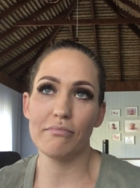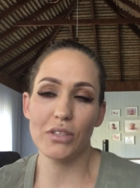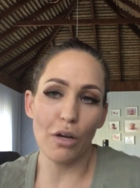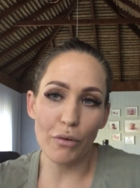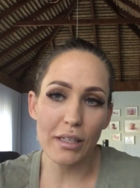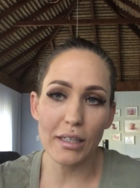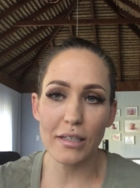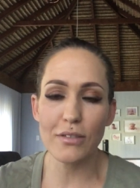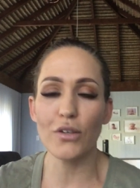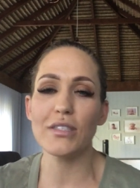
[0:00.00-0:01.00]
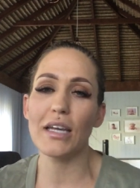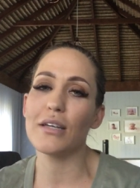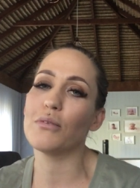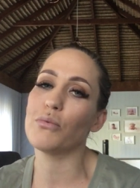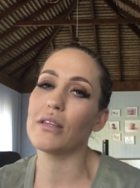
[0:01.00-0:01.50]
directly
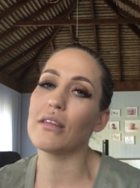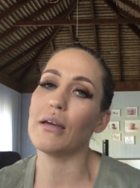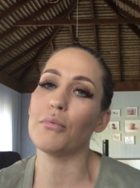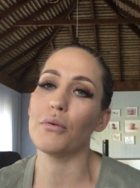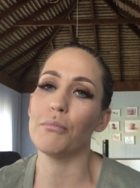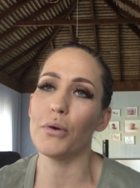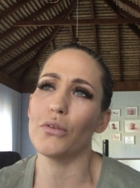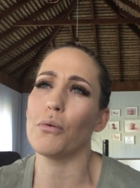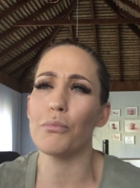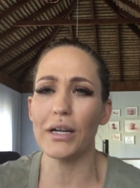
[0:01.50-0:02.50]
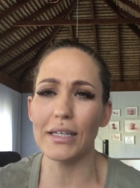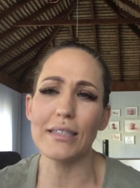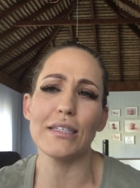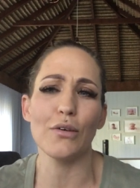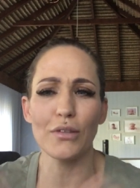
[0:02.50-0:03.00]
associated with labour and birth or
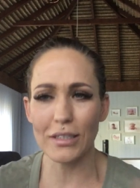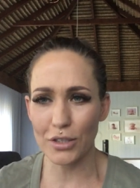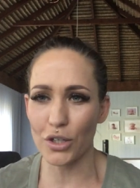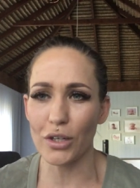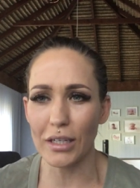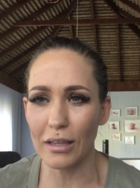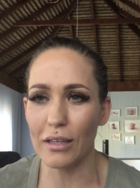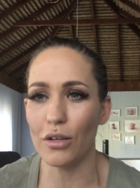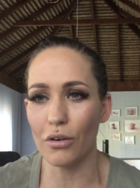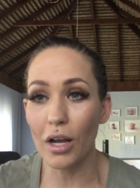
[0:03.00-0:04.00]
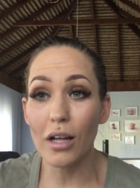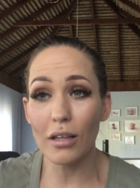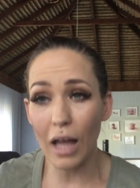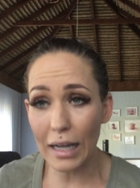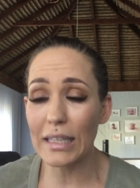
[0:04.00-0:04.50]
pregnancy or this journey that you're
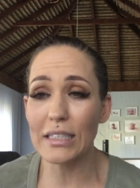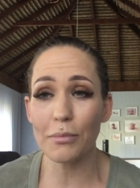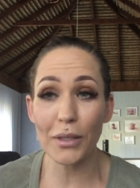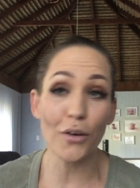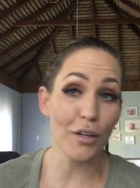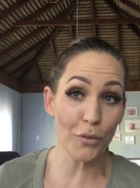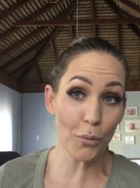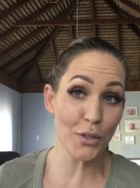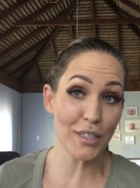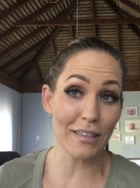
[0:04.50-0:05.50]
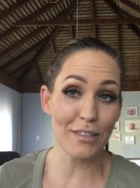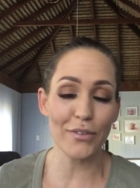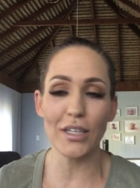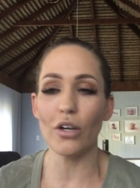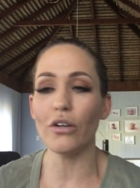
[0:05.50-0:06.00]
likely to be on if you're watching this
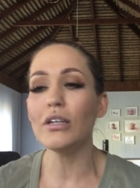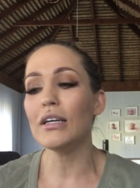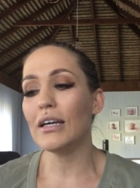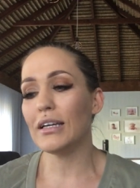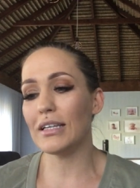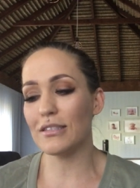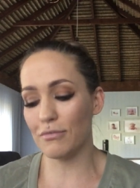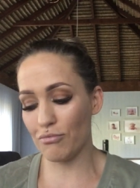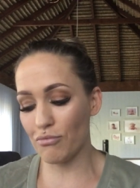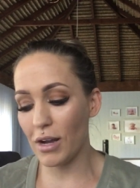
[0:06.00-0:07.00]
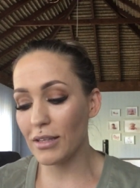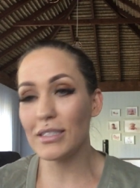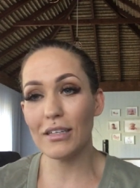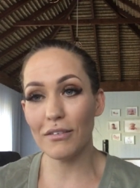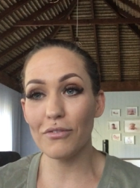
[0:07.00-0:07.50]
video. It's
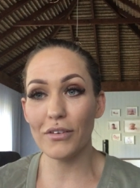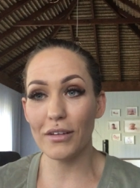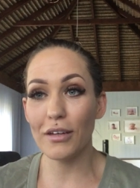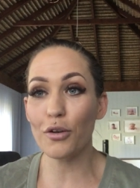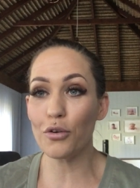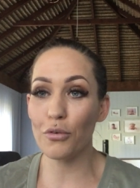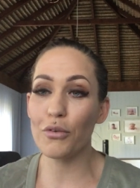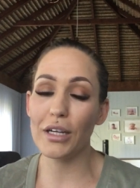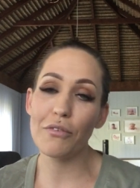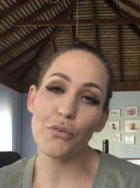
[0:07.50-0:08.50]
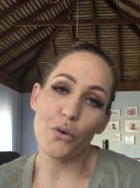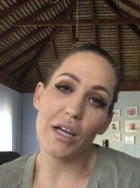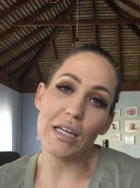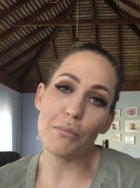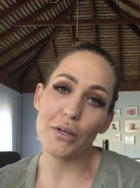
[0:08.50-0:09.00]
relative and a good read for
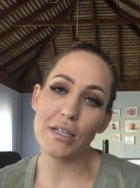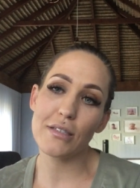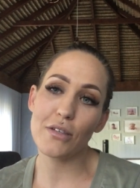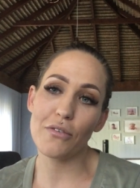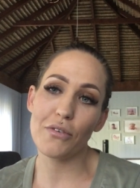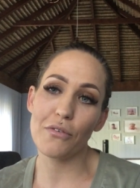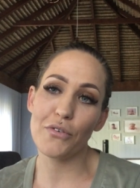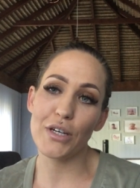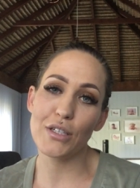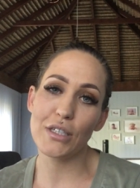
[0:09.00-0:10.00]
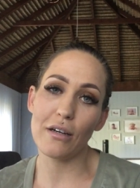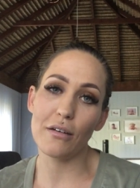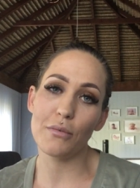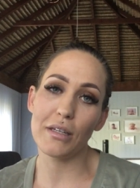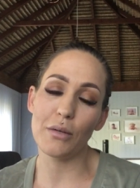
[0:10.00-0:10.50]
anybody. So feel free to share
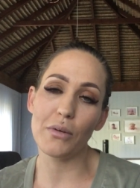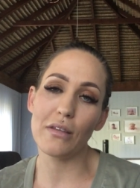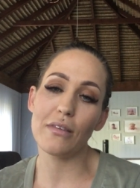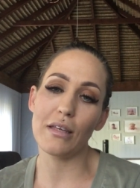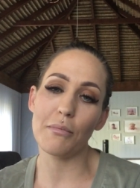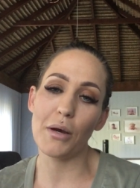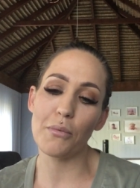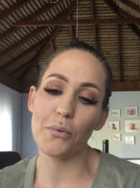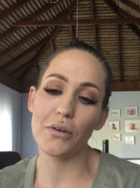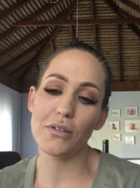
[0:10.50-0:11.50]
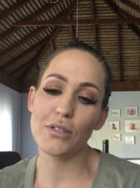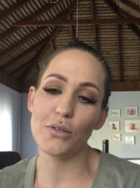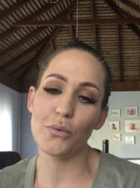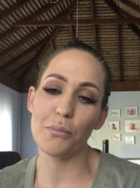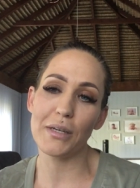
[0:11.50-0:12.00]
it with anyone you think might want
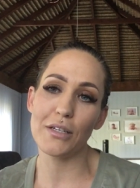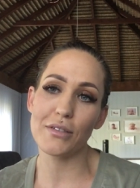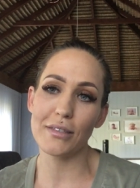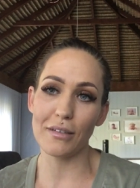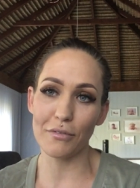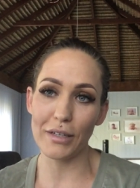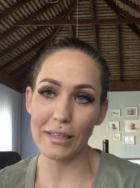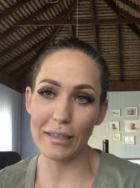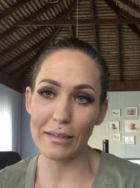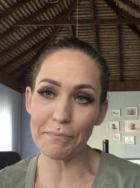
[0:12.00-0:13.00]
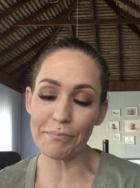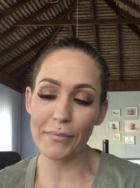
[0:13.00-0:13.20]
to or be interested in reading it.